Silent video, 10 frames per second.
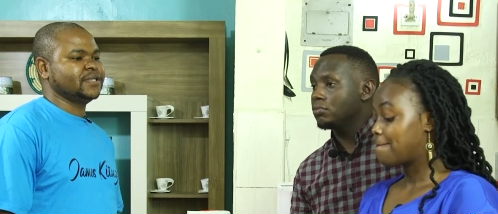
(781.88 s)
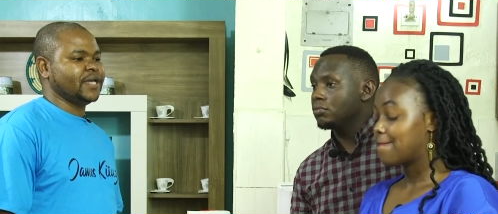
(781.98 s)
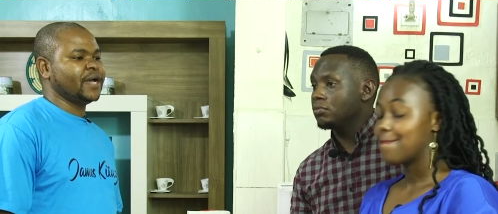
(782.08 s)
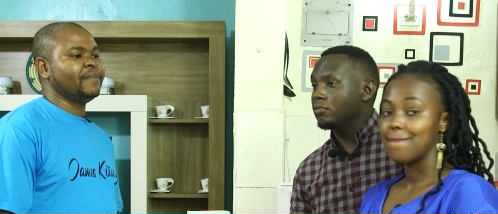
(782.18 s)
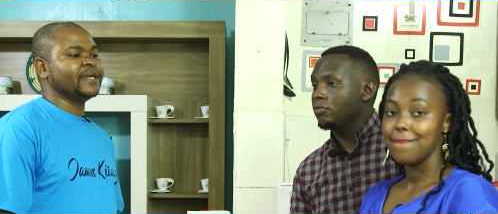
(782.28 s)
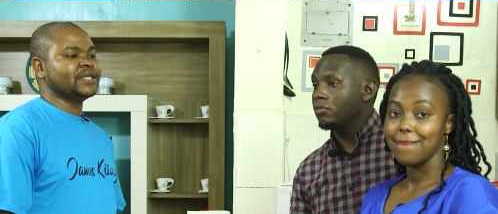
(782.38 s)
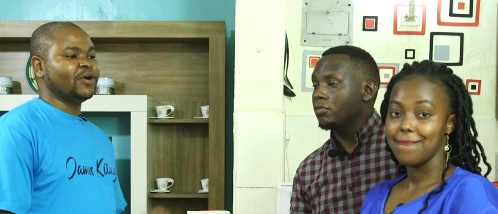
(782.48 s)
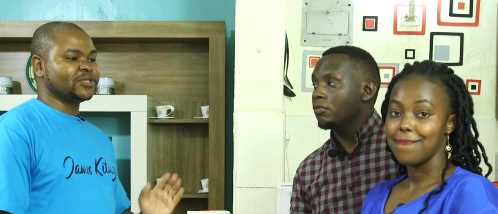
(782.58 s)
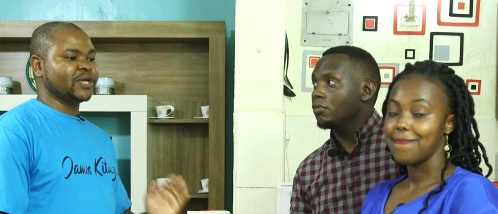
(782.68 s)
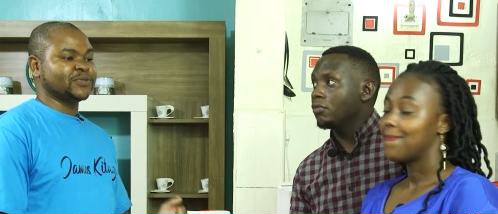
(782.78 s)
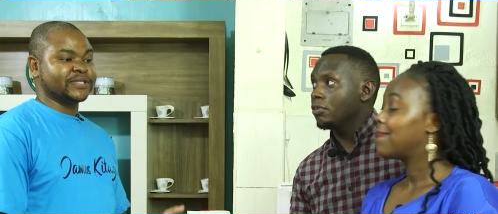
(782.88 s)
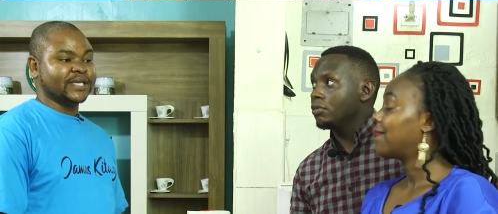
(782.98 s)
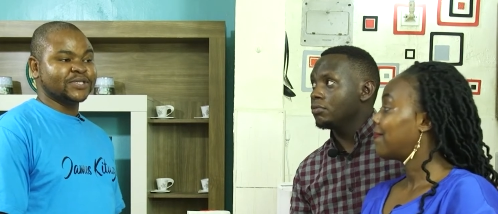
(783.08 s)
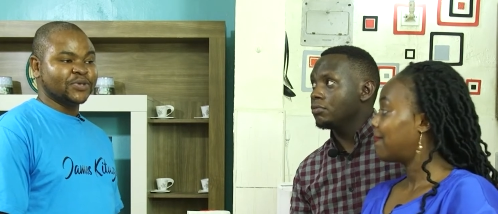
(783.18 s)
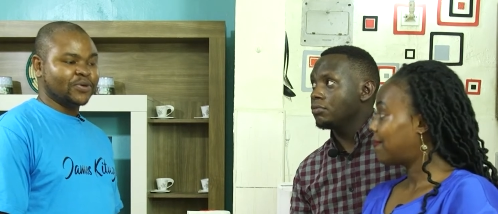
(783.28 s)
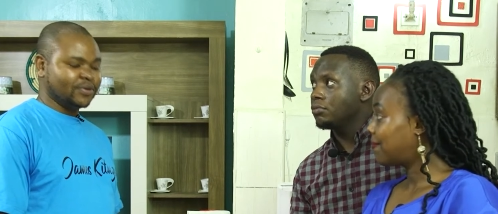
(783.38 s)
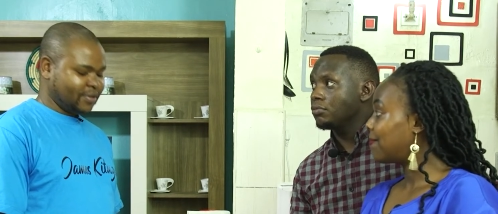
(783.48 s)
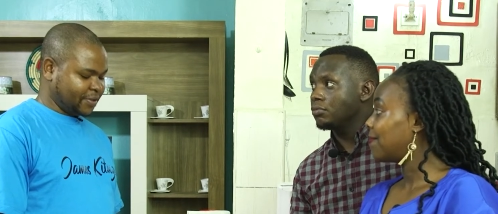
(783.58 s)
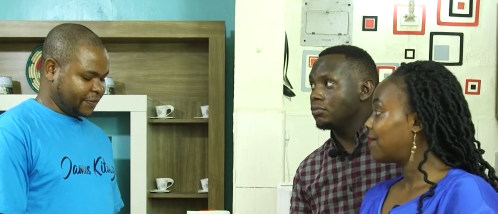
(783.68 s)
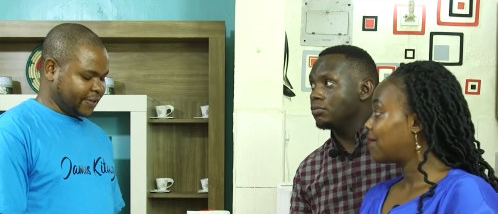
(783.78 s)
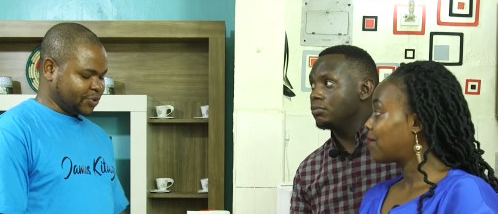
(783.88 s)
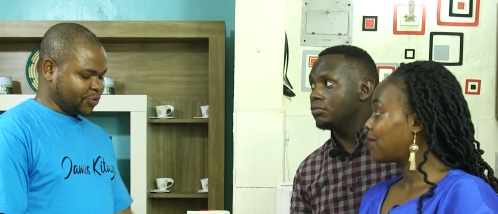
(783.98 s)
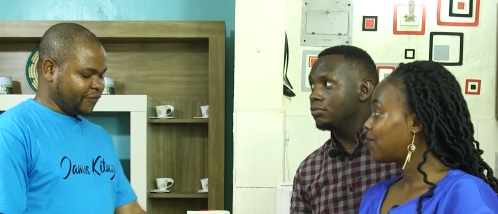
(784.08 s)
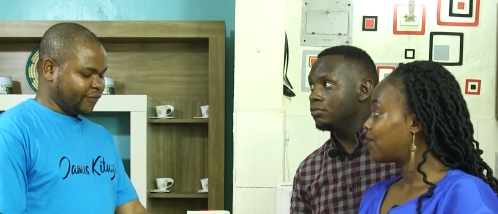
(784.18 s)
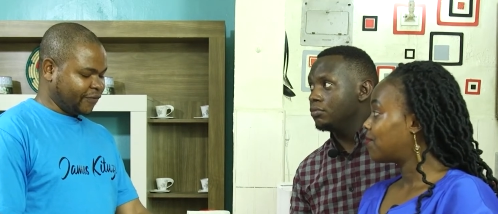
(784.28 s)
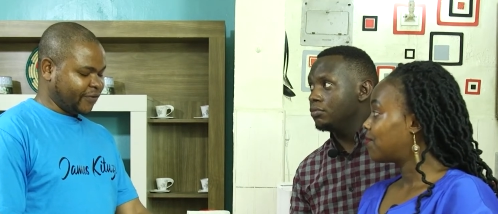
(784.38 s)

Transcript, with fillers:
Speaker 1: Yeah, but also as we say so, mm-hmm. there's room for